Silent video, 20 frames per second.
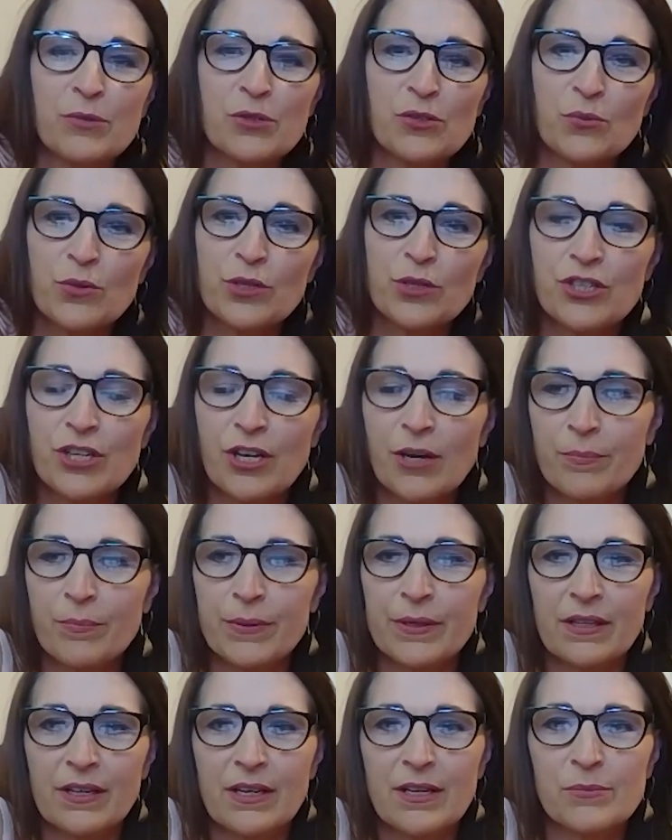Flip the switch
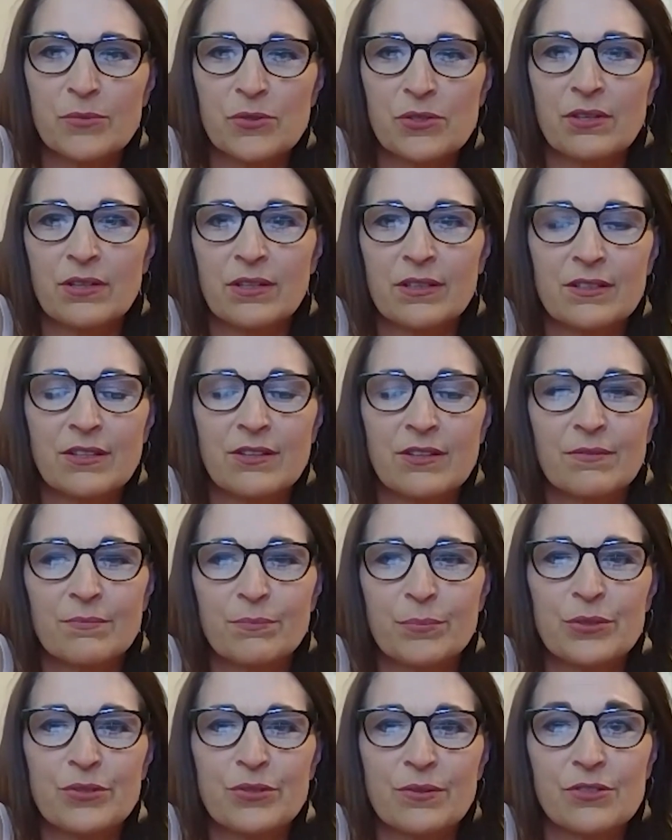up and it comes on,
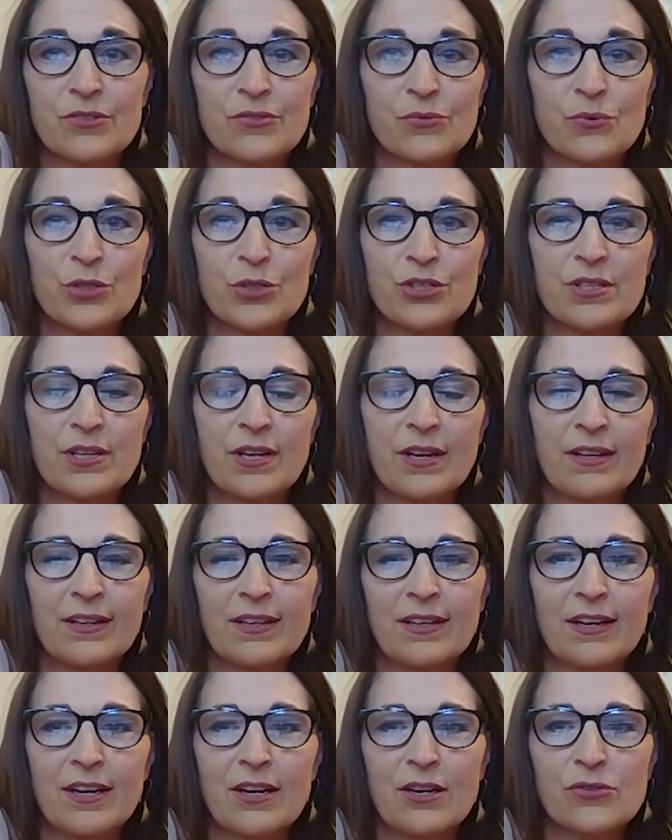flip the switch
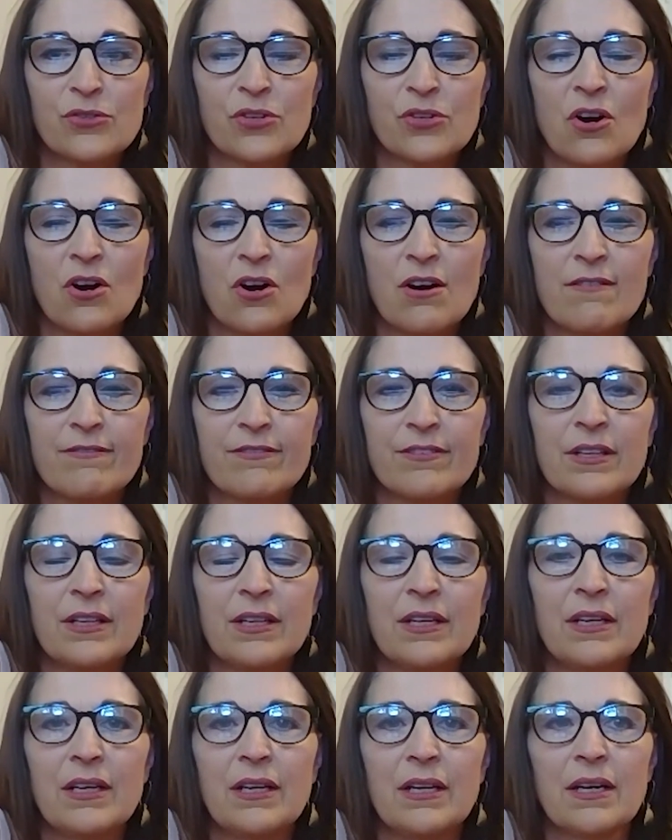down and it goes off.
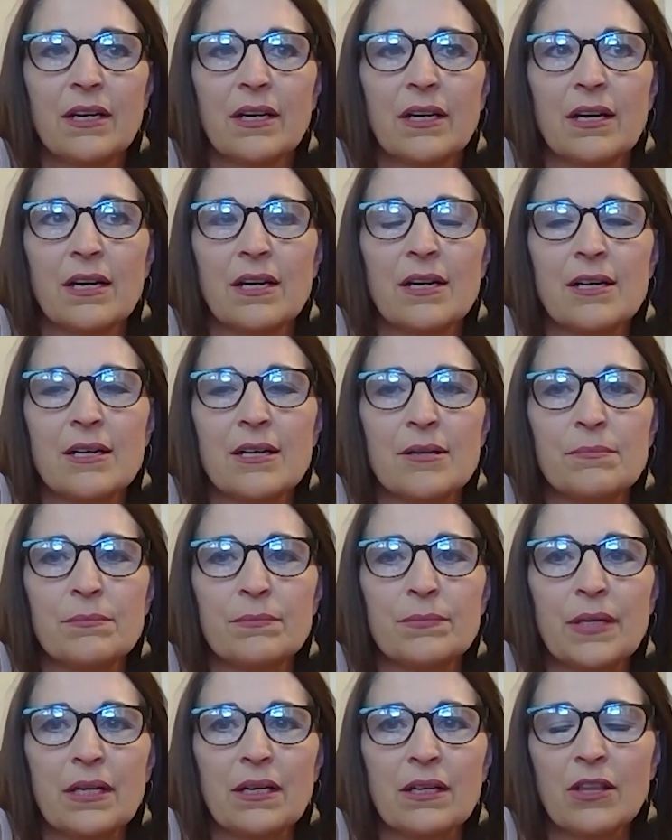
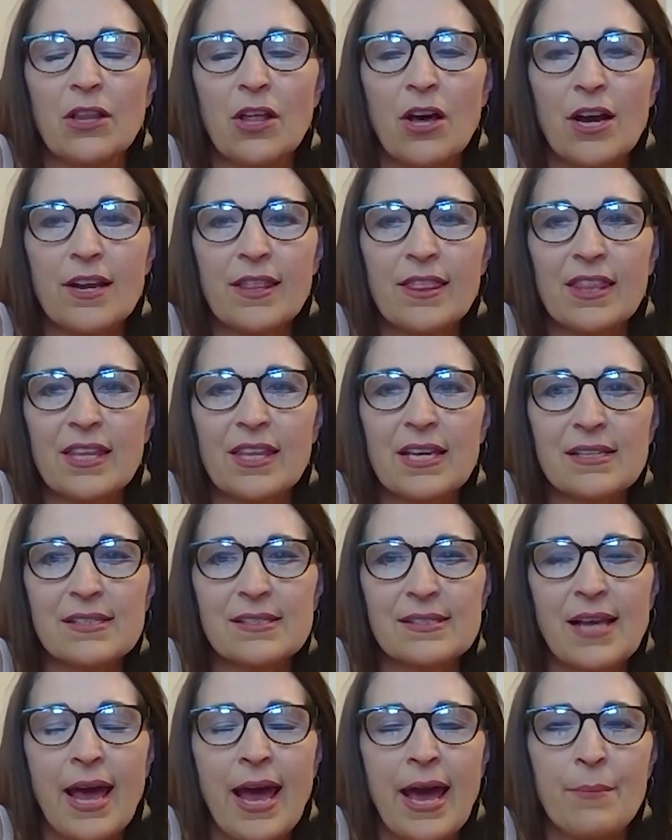A lot of
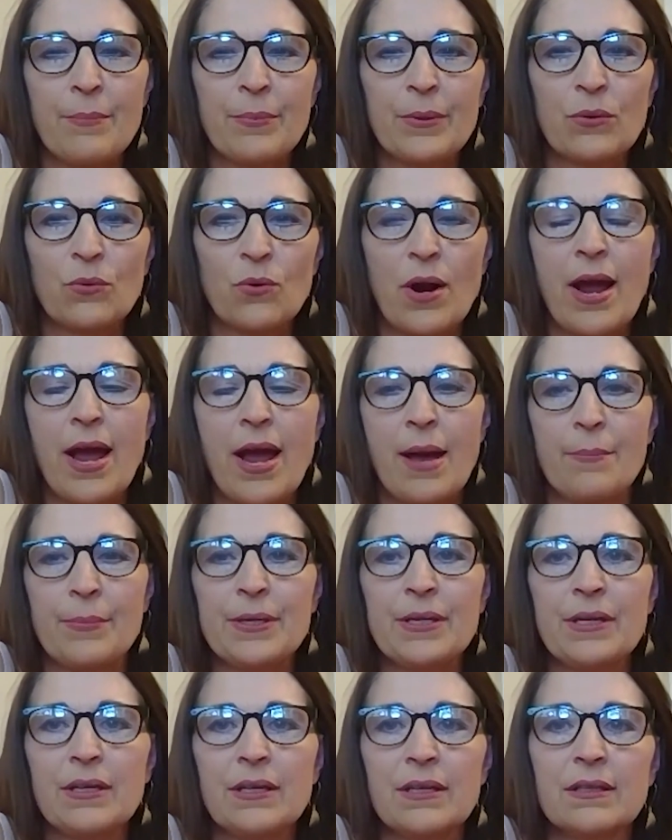things were
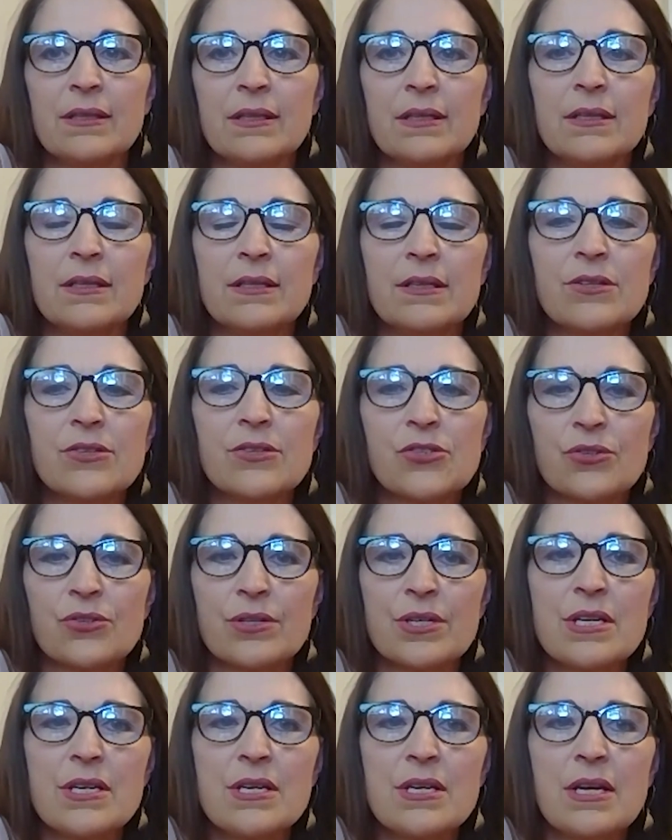happening in the
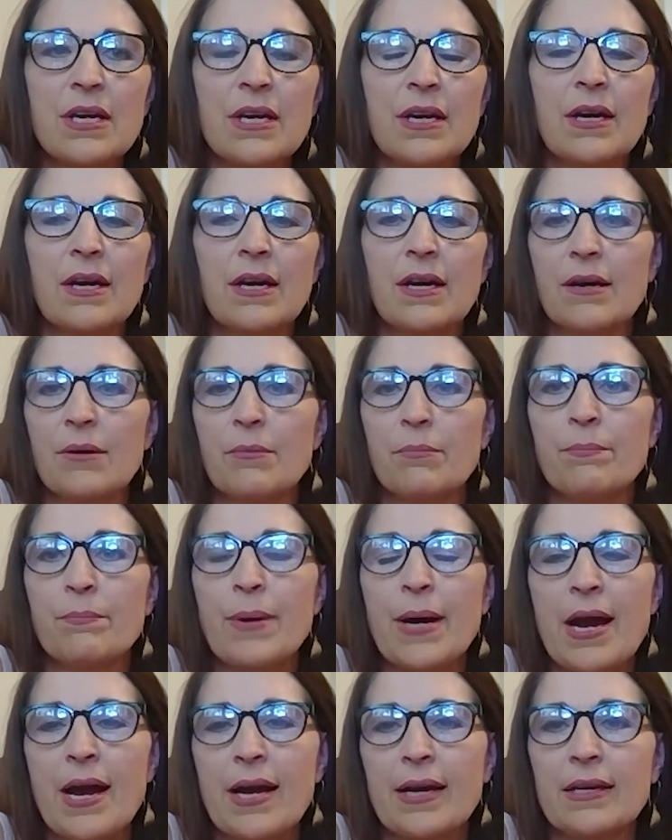industry
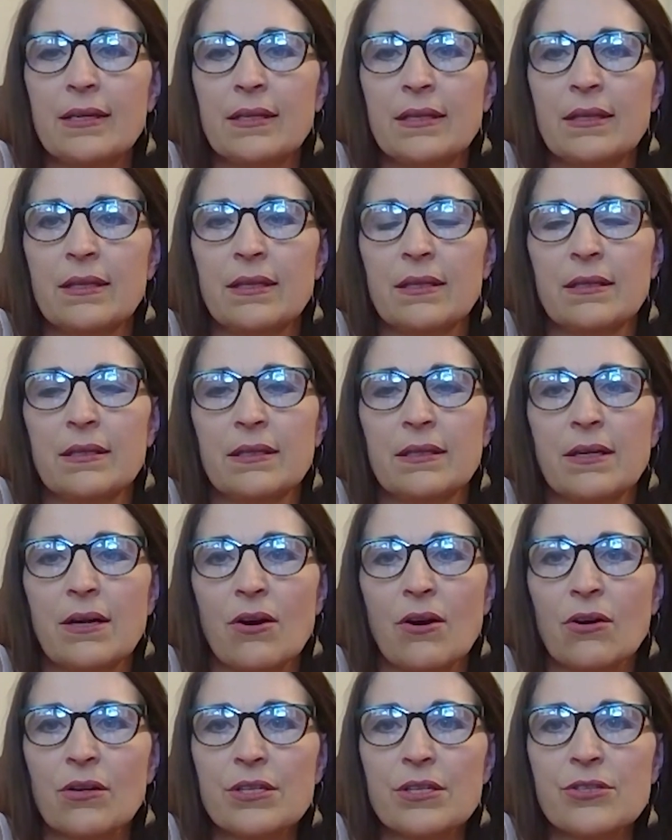back in
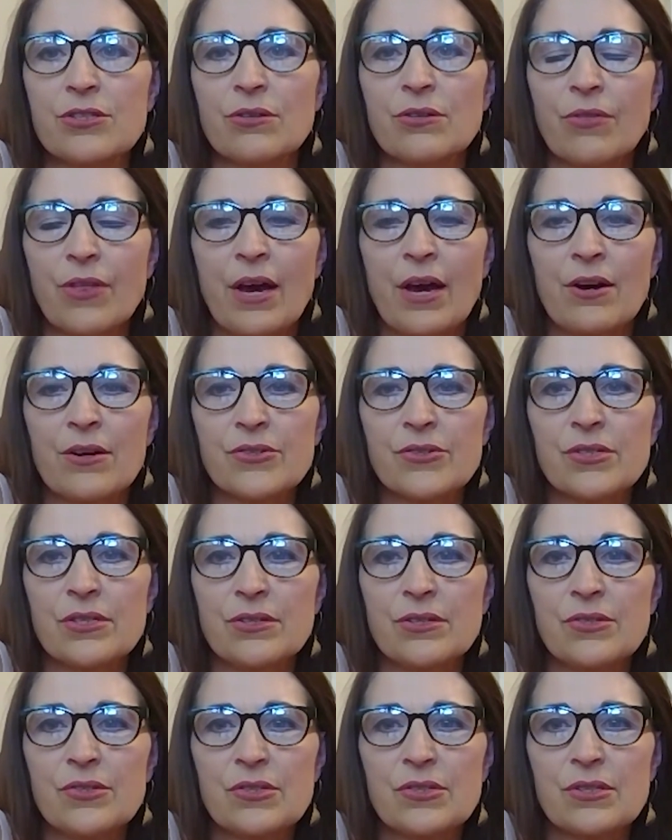the early
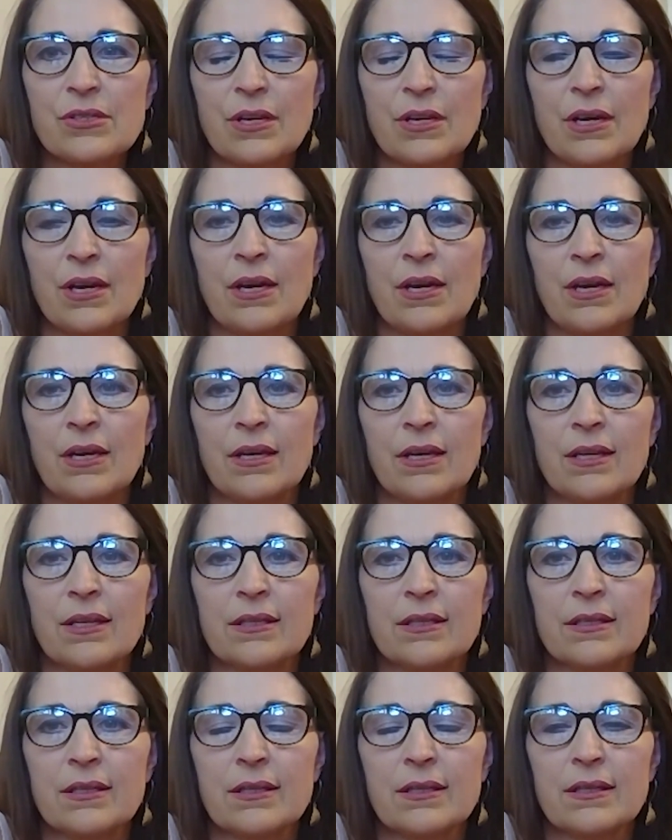2000s,
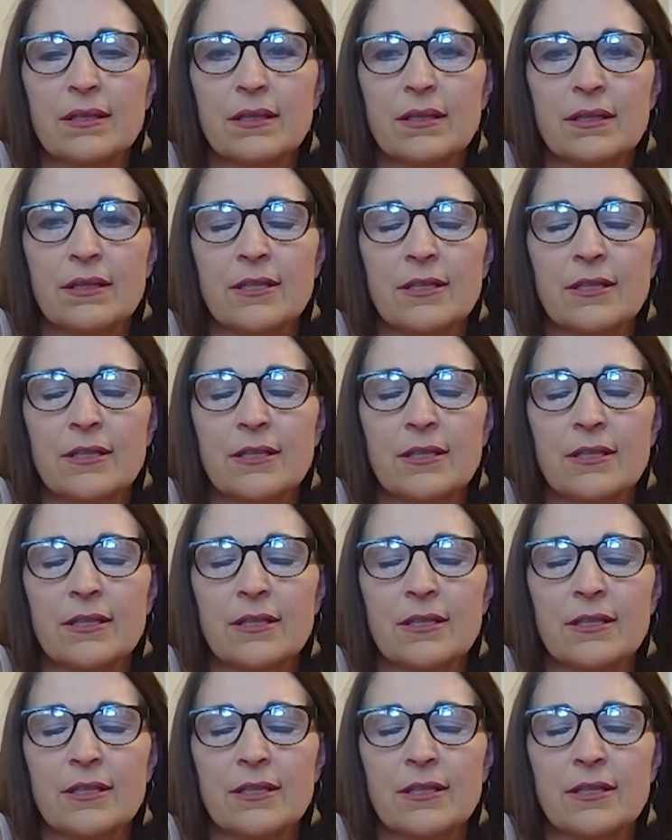and